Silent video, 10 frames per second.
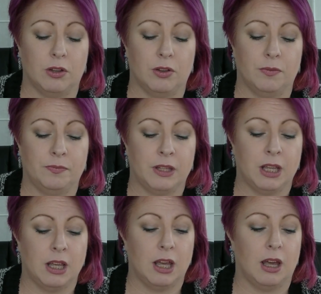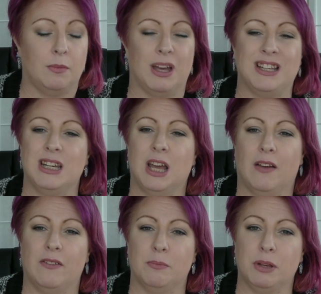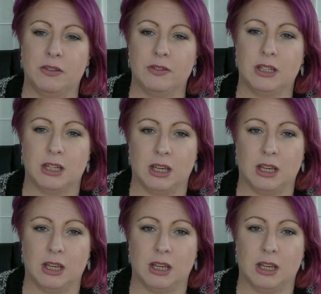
I did have a bit of a